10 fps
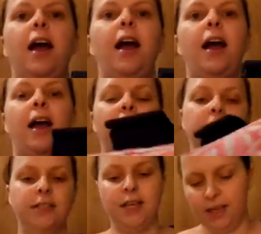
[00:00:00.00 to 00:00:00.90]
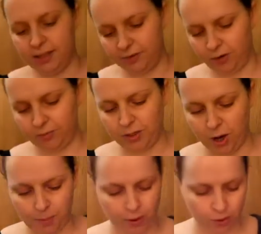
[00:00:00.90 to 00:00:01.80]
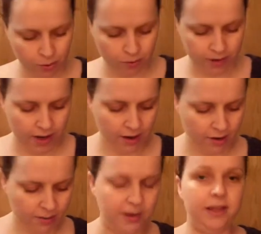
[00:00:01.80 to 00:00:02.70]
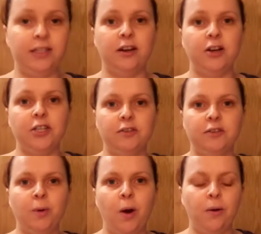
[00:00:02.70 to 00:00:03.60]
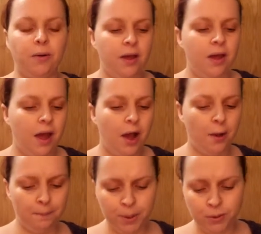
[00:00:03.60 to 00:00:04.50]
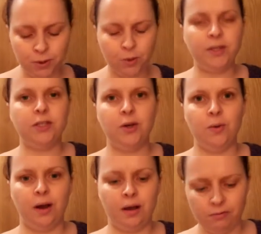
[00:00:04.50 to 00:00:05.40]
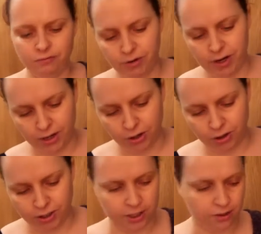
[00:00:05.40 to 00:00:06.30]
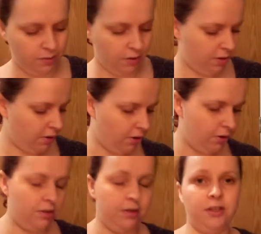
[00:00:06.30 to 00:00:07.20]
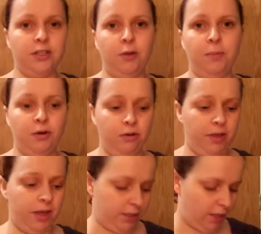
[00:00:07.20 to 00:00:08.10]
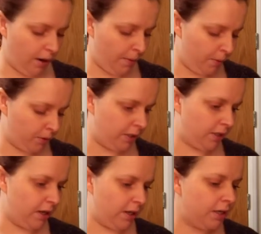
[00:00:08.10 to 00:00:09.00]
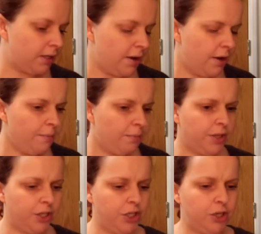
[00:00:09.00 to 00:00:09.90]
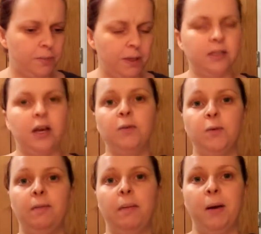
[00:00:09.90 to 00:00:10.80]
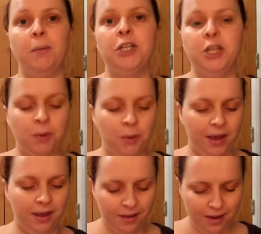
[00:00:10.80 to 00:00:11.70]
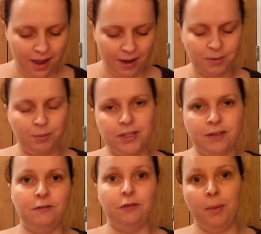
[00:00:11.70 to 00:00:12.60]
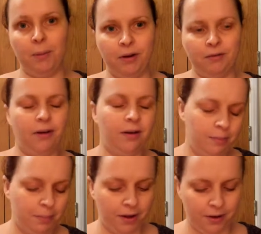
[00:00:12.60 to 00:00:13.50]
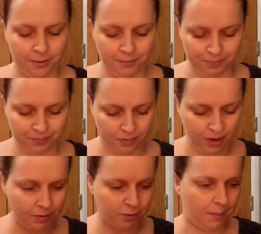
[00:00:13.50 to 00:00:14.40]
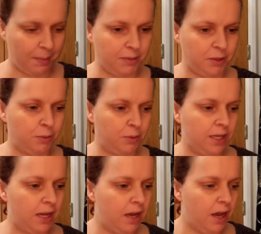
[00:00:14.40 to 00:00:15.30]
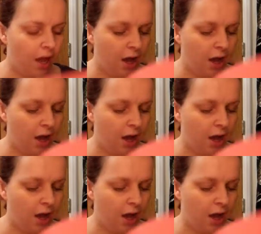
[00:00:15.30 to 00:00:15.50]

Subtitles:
and it's from Soap and Glory. I got one of these last year as well. Boots always do like a really good deal on the Soap and Glory things in like boxes like this. It should have been, because I was with my mum when she bought it. It was a present from my brother, but I was with my mum when she bought it.